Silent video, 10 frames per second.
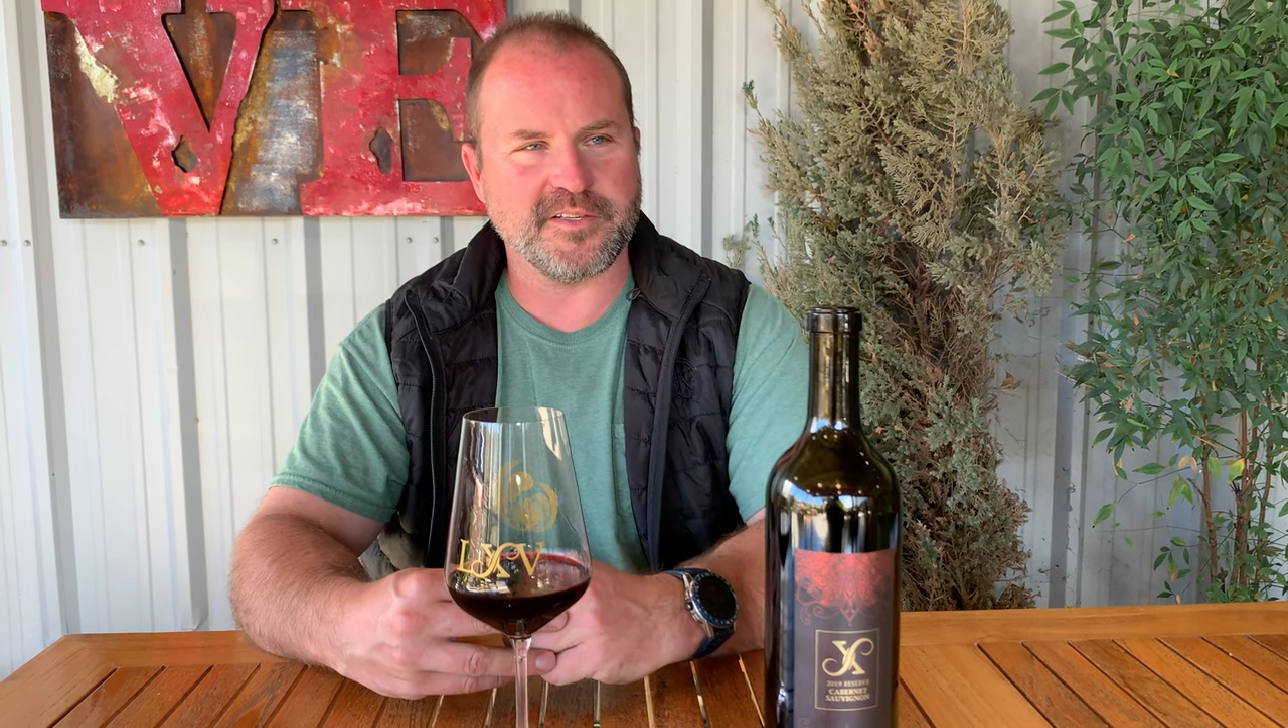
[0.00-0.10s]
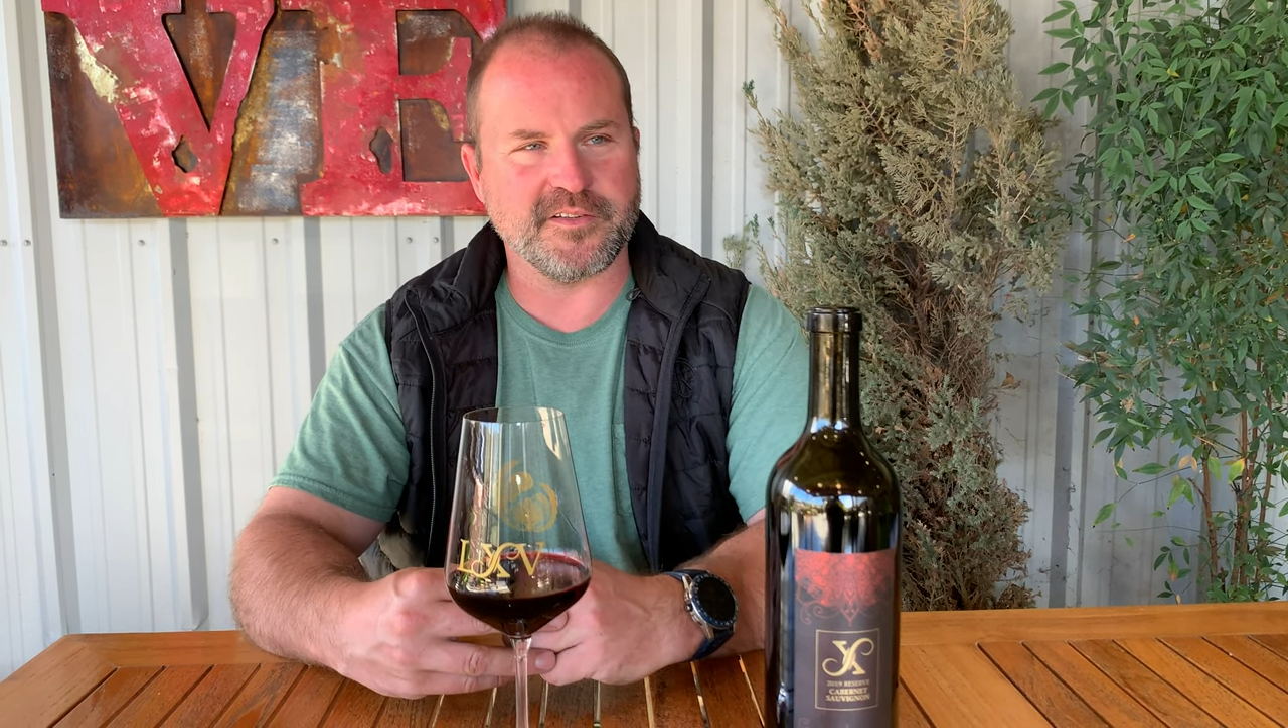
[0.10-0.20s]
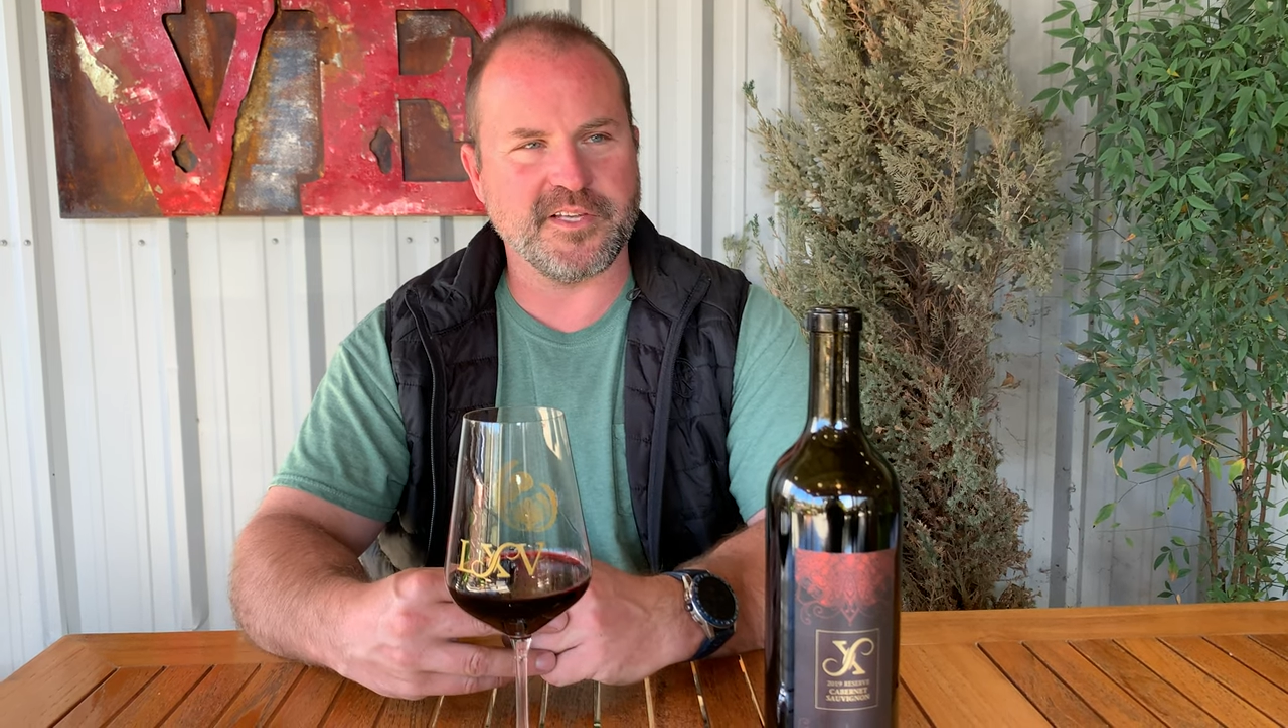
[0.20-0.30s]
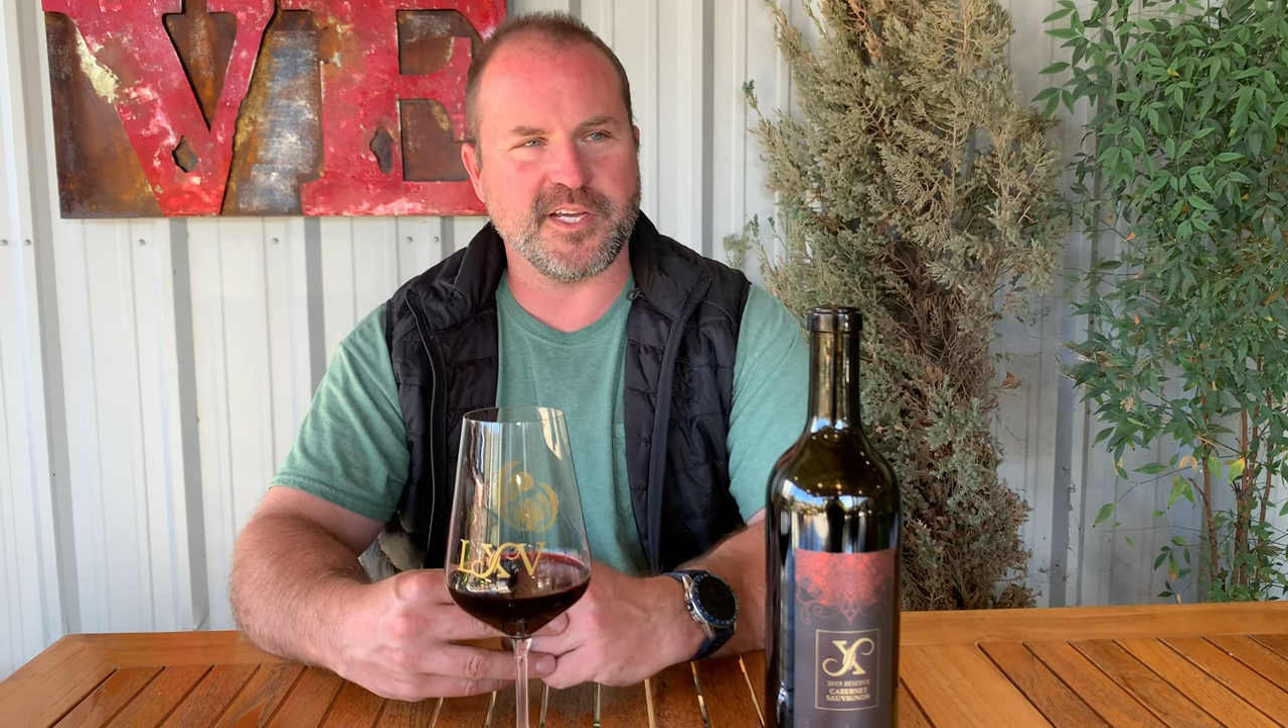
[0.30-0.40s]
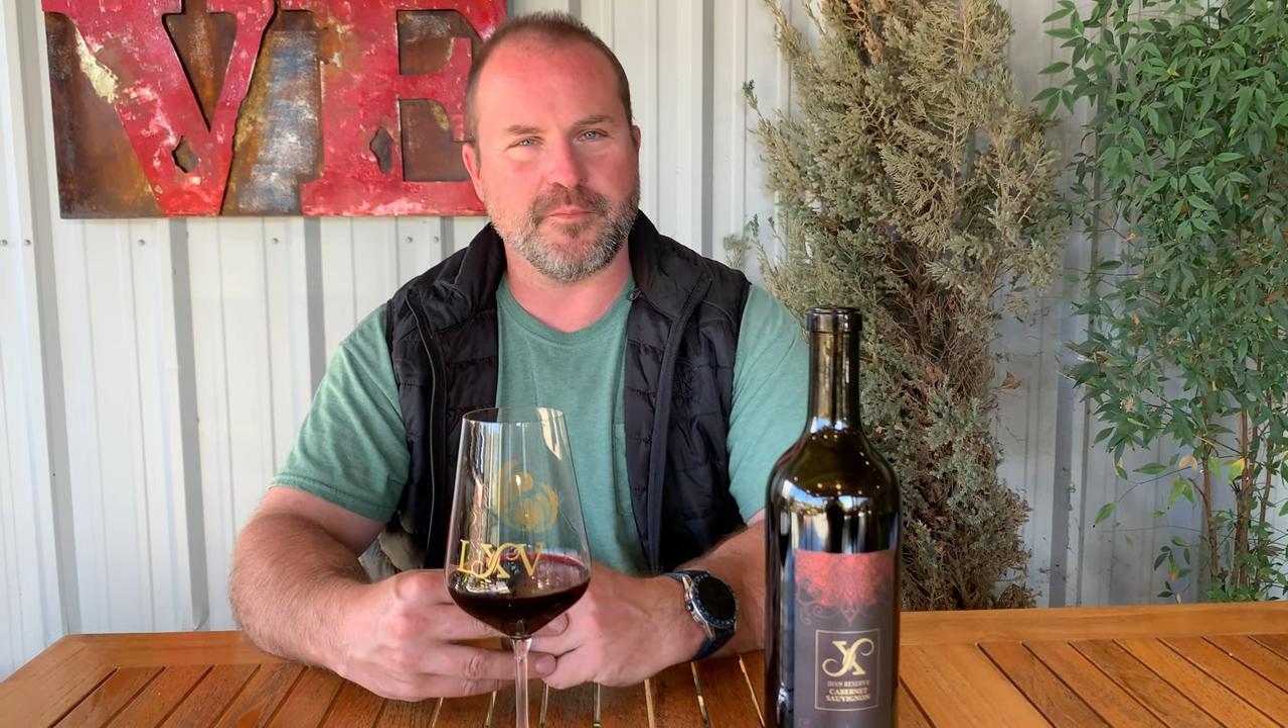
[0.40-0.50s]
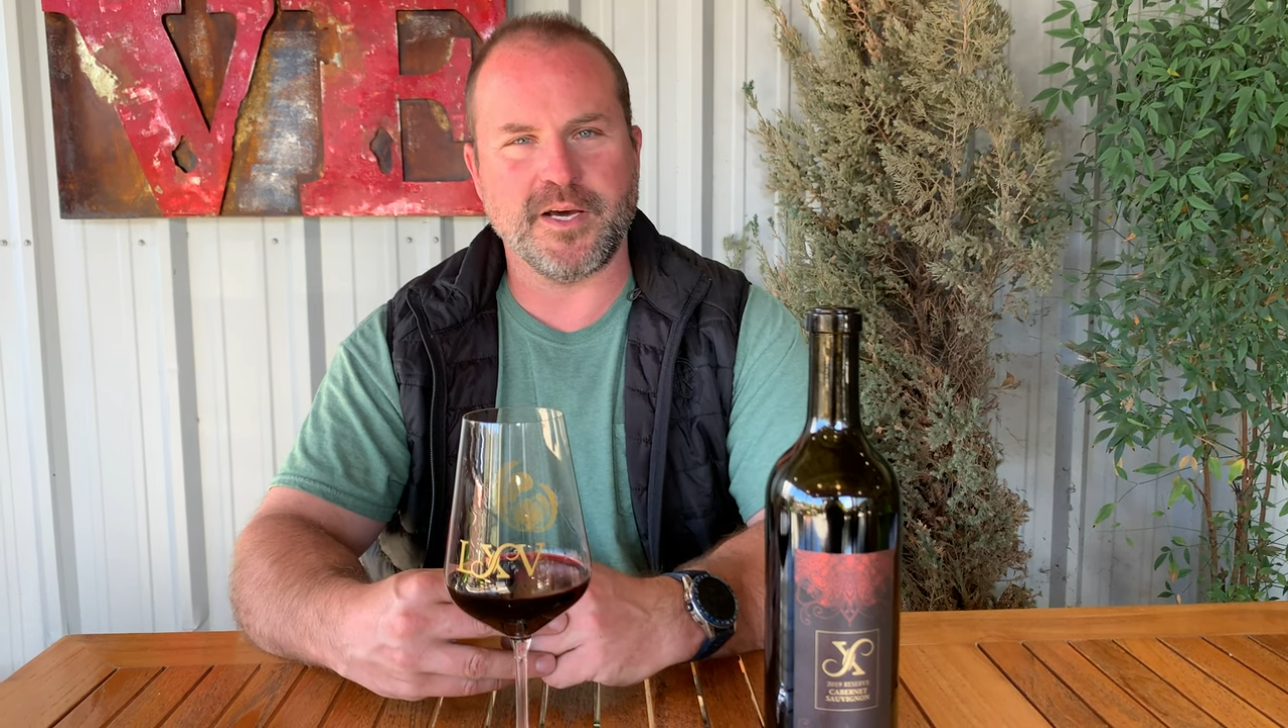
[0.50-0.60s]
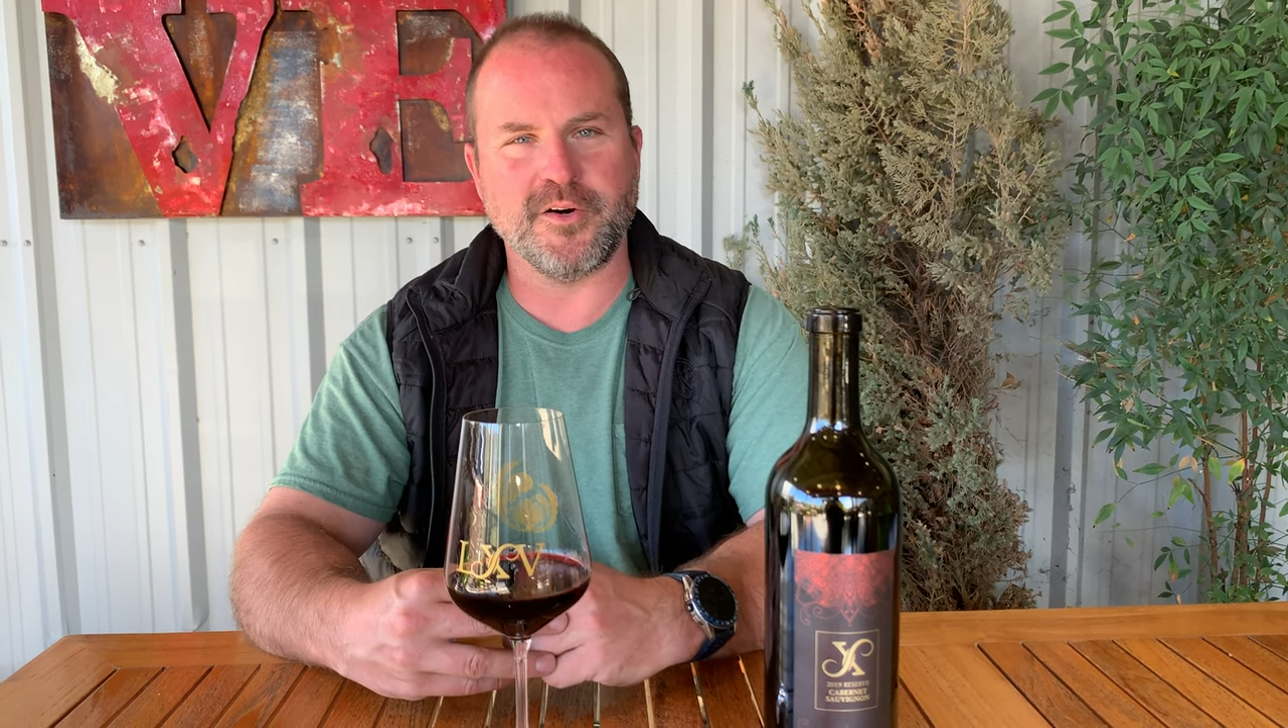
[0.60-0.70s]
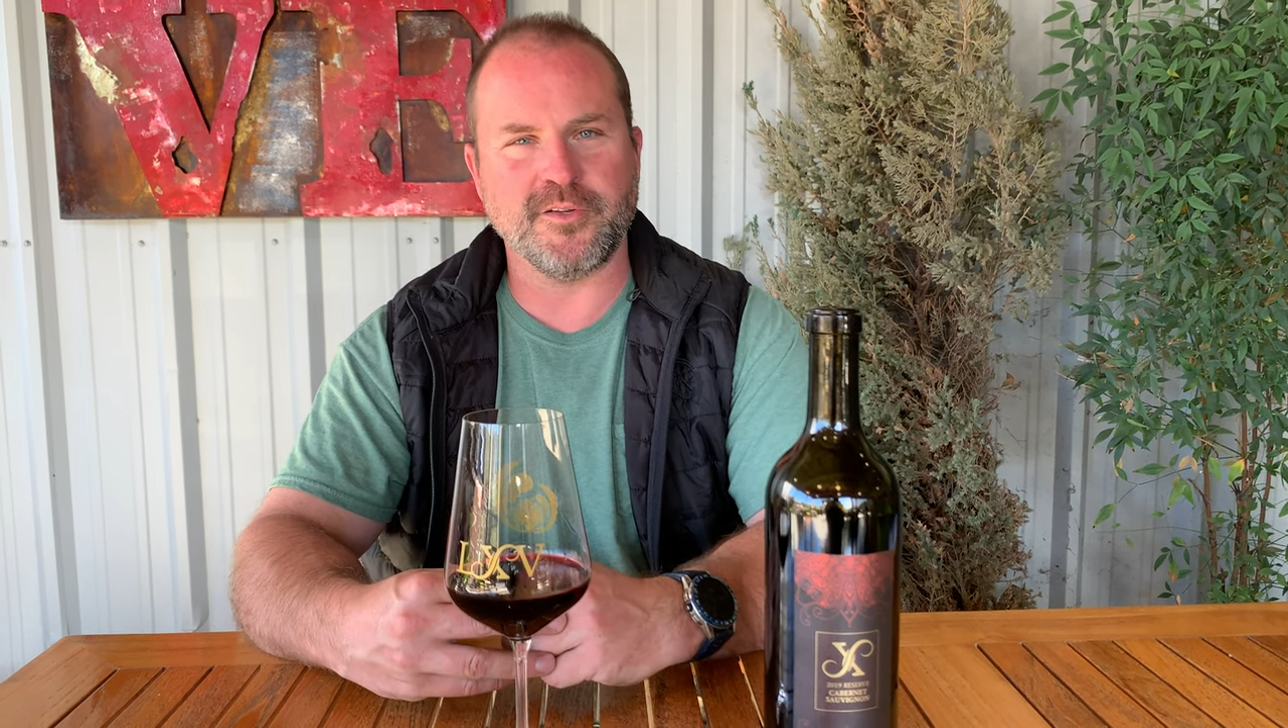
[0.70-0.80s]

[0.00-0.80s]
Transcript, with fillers: to think about